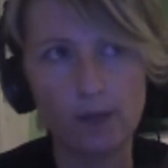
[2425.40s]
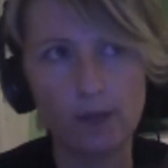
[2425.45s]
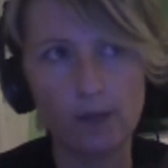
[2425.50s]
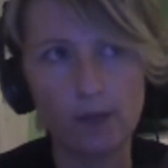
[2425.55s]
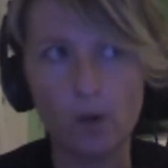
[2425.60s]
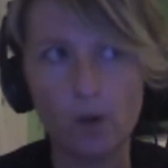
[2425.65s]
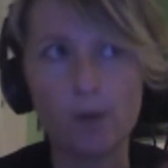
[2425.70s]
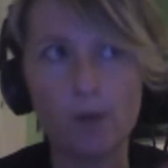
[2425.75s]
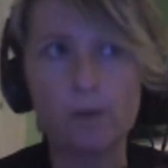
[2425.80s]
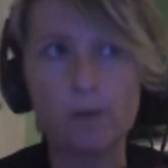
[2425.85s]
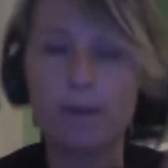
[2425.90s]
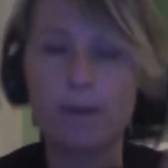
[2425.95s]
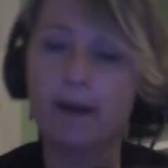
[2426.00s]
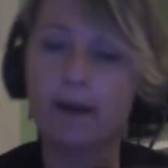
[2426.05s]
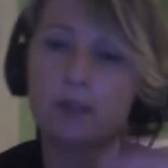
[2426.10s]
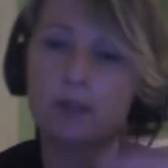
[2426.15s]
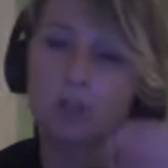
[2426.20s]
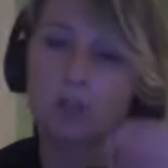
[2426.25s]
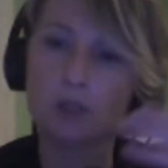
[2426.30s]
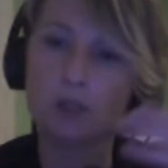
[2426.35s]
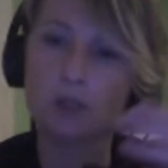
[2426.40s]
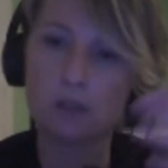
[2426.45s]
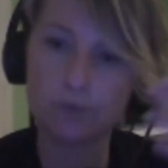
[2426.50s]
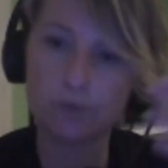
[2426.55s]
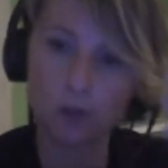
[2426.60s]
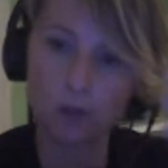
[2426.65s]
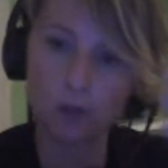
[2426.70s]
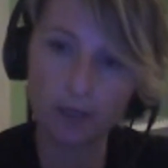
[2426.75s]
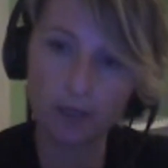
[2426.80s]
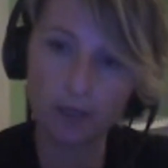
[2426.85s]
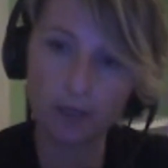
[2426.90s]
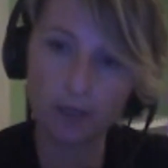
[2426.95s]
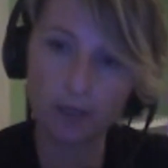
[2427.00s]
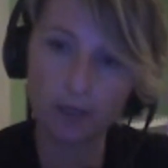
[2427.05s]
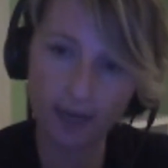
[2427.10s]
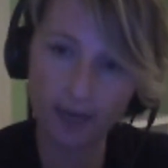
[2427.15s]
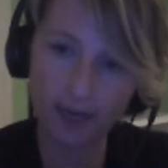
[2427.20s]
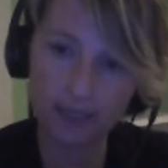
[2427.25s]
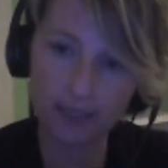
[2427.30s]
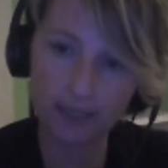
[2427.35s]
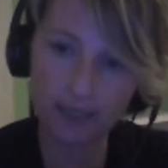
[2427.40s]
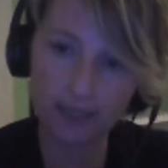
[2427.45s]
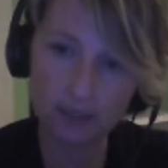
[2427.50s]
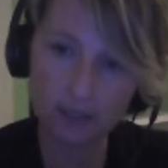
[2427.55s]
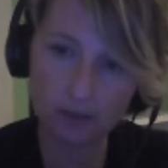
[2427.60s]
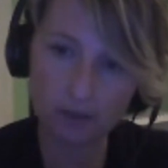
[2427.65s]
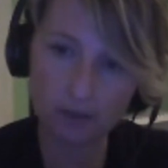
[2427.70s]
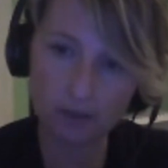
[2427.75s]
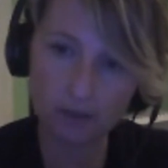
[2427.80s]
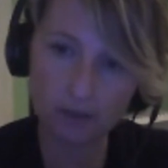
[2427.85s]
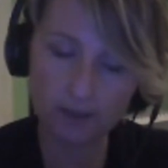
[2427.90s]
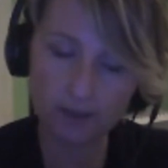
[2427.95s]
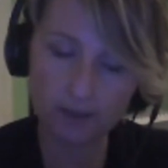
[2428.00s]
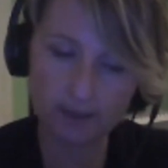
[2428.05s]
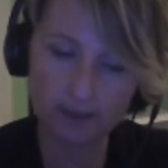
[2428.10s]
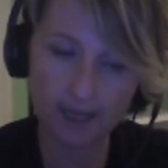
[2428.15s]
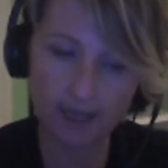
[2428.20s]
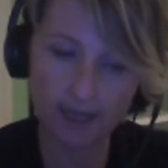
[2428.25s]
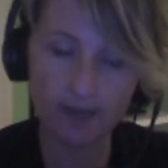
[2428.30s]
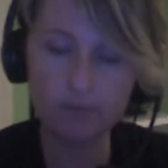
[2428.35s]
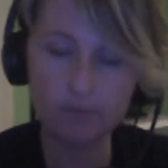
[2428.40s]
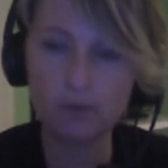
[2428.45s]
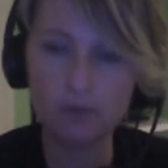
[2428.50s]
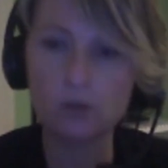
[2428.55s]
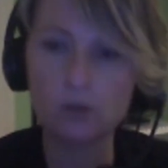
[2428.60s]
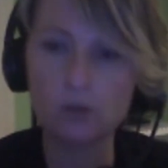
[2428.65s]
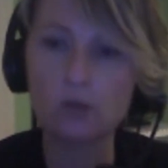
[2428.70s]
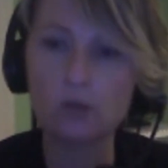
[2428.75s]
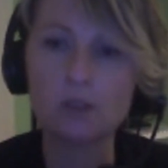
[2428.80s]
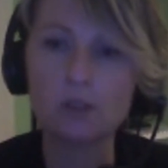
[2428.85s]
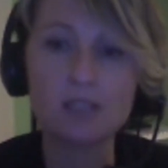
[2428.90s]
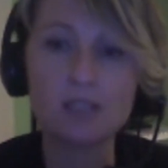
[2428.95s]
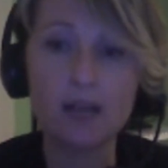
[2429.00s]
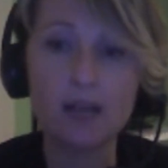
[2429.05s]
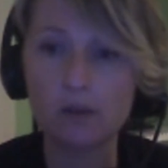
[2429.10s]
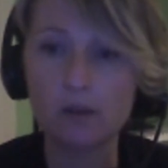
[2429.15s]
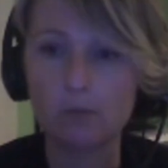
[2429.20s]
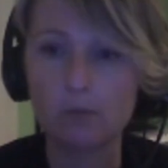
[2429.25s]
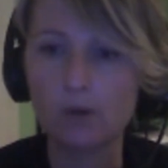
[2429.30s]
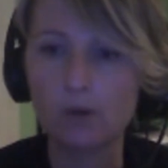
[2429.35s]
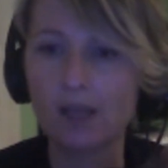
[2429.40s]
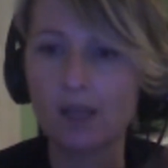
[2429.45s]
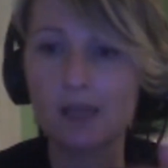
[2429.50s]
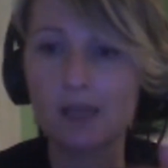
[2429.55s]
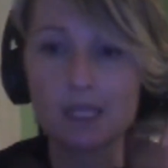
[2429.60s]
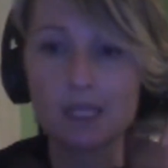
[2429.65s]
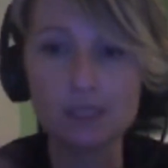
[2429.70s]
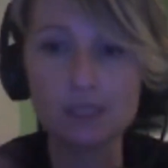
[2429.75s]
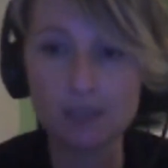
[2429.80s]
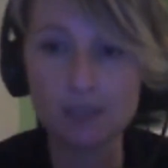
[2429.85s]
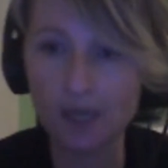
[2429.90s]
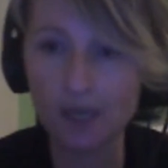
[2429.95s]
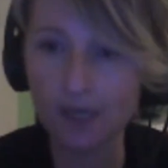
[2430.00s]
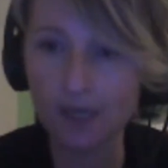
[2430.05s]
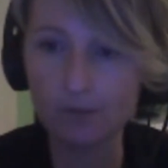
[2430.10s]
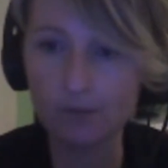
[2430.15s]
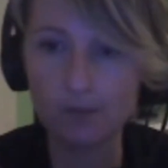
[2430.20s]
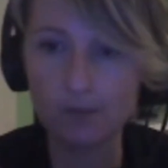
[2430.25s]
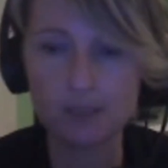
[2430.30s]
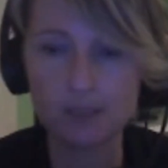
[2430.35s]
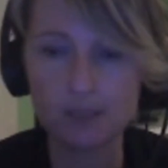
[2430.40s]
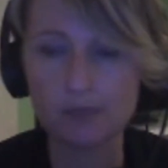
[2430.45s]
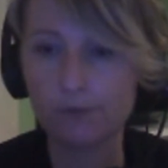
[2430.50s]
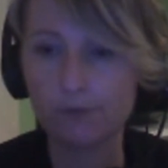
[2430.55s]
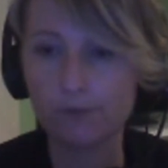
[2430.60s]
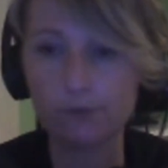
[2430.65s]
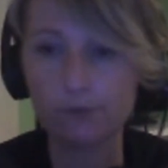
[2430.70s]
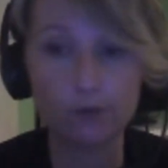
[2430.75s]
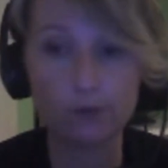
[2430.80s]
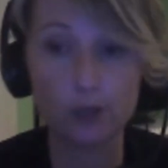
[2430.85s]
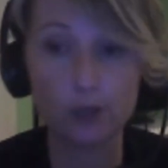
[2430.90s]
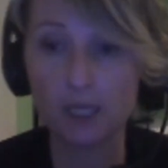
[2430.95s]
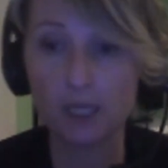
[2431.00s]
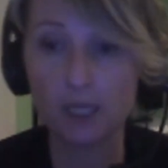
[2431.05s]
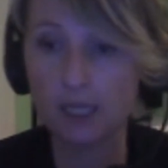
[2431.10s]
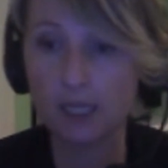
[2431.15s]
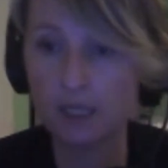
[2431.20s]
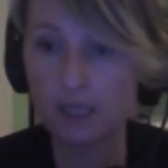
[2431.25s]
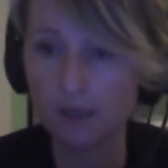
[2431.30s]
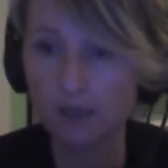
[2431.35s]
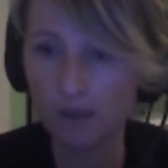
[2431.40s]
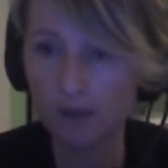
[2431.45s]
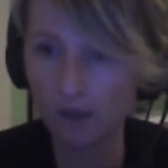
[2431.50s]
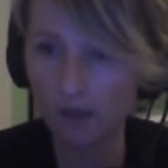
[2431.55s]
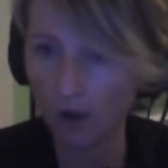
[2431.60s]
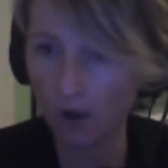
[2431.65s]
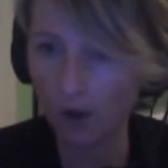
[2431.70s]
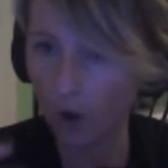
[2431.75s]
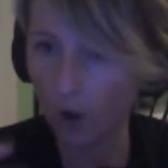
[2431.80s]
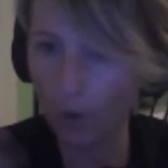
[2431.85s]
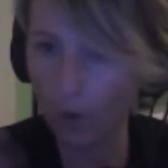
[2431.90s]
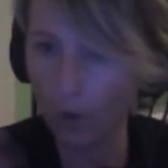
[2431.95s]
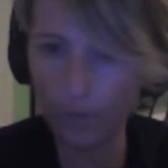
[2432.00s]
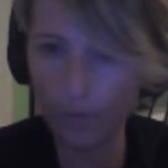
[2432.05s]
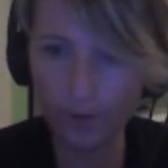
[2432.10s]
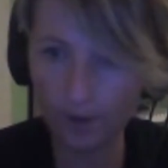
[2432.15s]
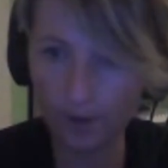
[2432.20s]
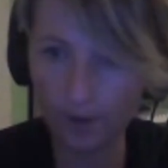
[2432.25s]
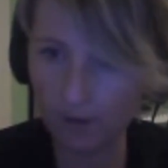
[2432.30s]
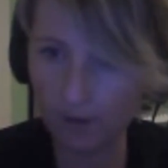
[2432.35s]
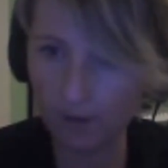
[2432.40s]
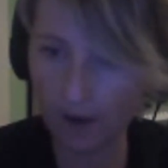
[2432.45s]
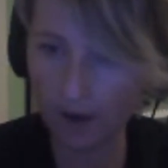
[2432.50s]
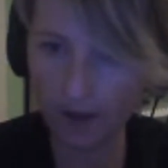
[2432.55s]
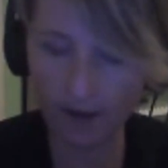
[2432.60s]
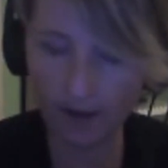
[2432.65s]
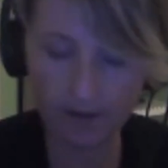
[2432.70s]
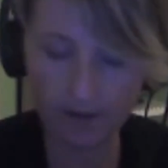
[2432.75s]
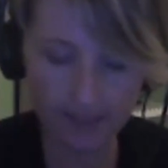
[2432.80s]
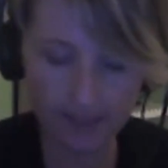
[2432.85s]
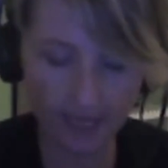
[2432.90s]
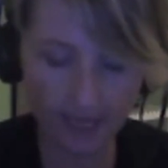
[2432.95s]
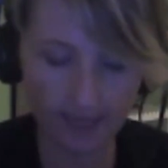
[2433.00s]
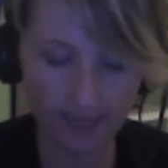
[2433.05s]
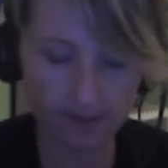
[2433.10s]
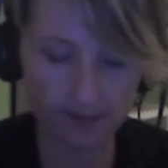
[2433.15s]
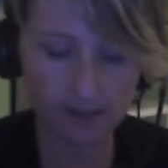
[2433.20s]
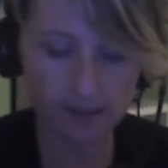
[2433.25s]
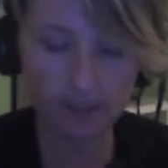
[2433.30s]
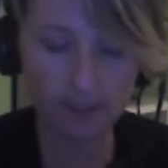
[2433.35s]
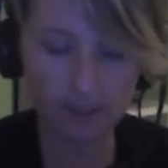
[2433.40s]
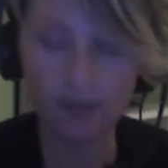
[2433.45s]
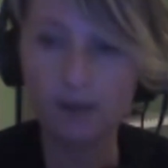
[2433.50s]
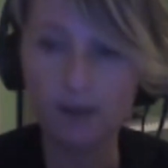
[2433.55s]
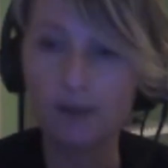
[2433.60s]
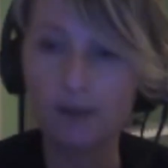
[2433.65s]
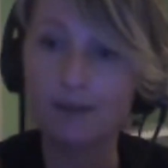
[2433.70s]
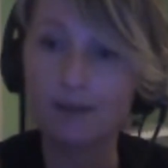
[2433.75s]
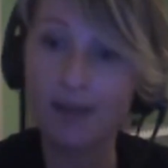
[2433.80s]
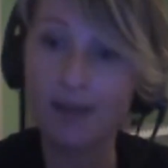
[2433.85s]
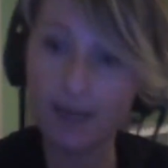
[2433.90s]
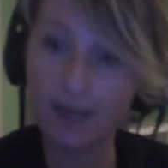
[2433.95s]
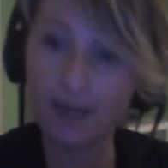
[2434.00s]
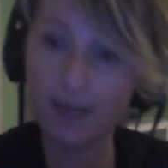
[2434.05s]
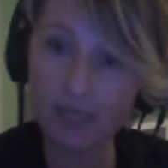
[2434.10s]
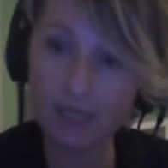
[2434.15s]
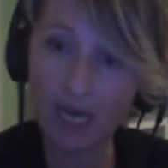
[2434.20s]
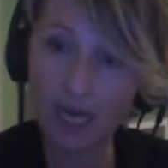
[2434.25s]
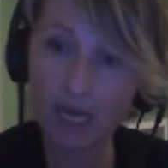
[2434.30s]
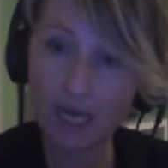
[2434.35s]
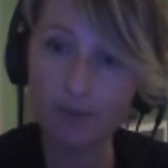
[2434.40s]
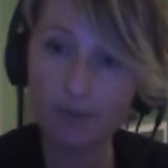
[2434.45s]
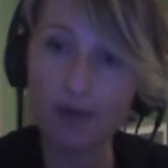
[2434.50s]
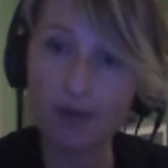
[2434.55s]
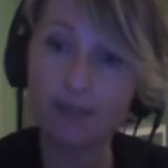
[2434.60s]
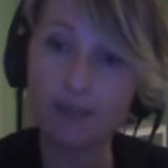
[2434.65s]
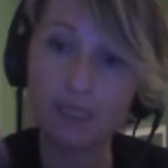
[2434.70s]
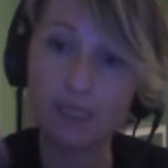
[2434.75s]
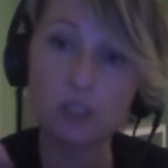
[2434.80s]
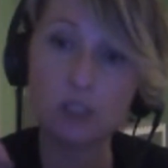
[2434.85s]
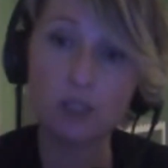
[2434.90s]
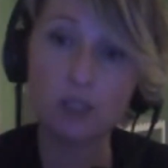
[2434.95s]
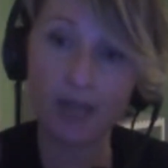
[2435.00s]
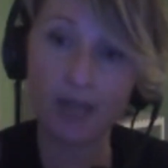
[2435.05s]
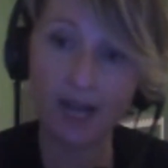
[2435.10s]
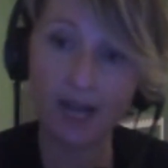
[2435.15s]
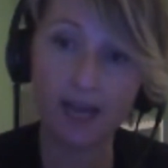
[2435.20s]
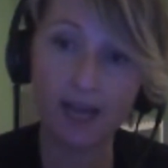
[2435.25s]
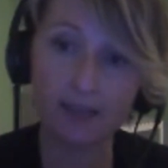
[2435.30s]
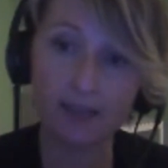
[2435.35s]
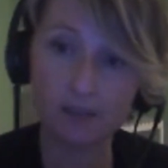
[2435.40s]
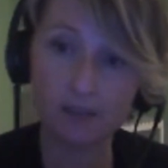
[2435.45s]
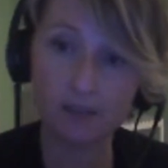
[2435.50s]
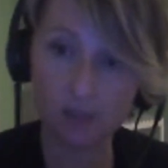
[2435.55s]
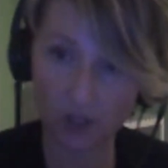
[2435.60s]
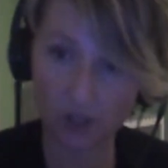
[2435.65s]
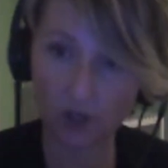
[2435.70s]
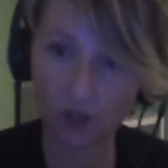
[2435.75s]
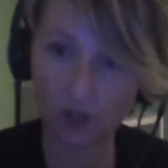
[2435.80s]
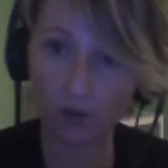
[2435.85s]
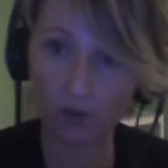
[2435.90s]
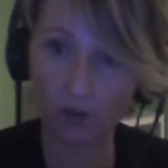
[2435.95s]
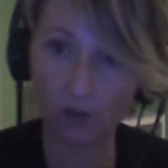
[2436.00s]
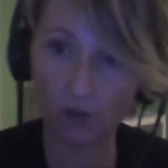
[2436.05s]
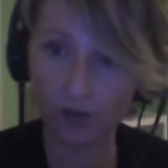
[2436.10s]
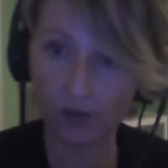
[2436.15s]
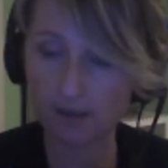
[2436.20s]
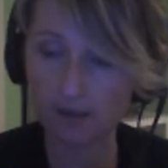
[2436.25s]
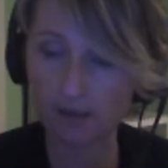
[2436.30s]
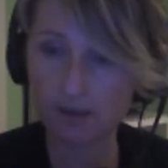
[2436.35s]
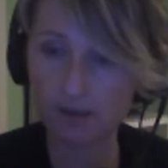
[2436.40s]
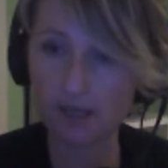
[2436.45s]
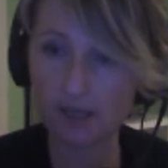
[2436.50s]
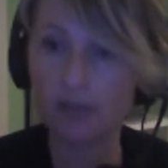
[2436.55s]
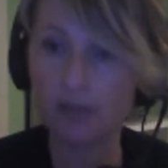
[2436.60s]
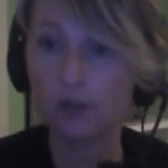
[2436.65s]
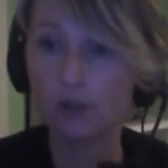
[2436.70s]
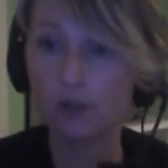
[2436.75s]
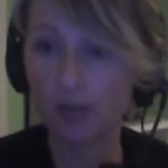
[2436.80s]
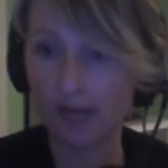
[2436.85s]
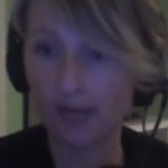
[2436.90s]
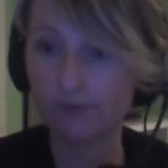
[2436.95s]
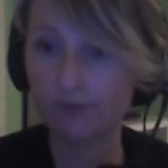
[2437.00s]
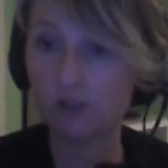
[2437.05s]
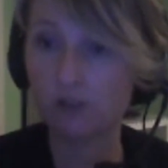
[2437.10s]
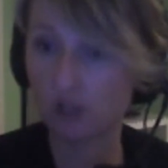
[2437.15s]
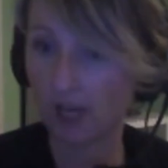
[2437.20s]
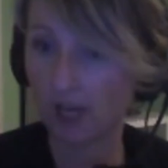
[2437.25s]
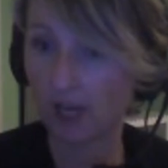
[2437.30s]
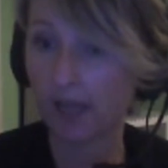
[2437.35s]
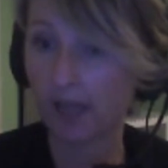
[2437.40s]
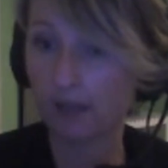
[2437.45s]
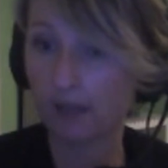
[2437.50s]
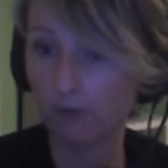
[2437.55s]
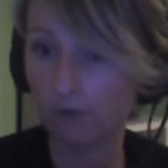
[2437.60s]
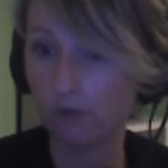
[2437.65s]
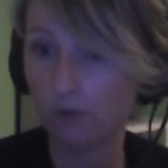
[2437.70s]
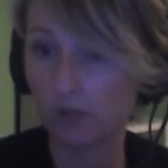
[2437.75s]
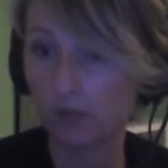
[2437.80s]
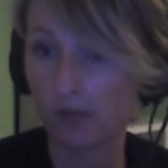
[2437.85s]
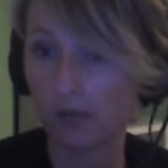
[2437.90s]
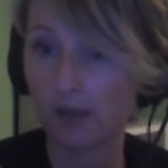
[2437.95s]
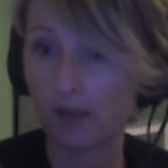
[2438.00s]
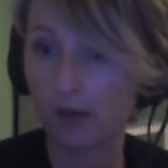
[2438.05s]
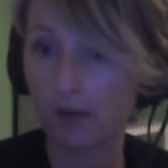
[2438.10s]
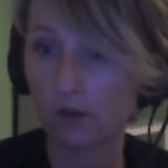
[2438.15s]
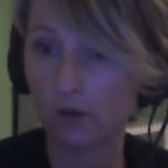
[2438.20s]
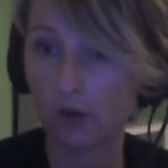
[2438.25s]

if you are preparing students for a kind of exam, you can tell them, okay, this time it's a free, open task. Next time, I need you to add certain things, and you'll have to check if you've done that or not.